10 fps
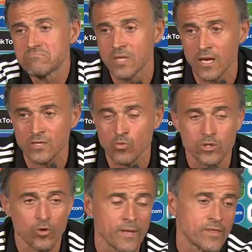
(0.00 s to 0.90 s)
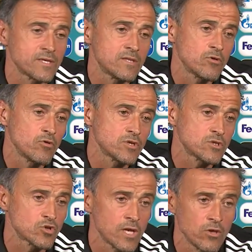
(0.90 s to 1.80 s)
I've been able to
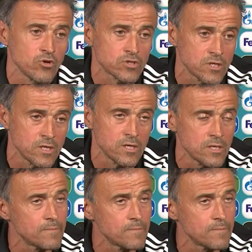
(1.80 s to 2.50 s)
speak with